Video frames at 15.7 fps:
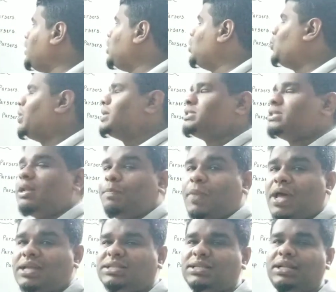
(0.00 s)
universal
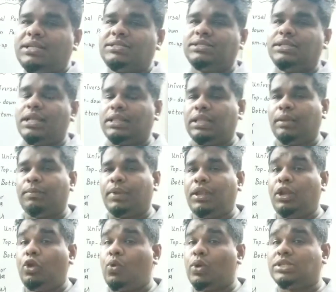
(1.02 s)
parser is nothing
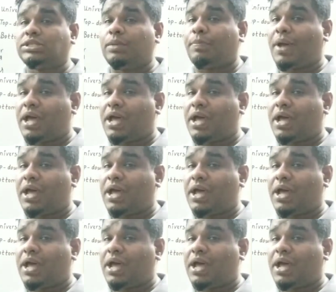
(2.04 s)
but universal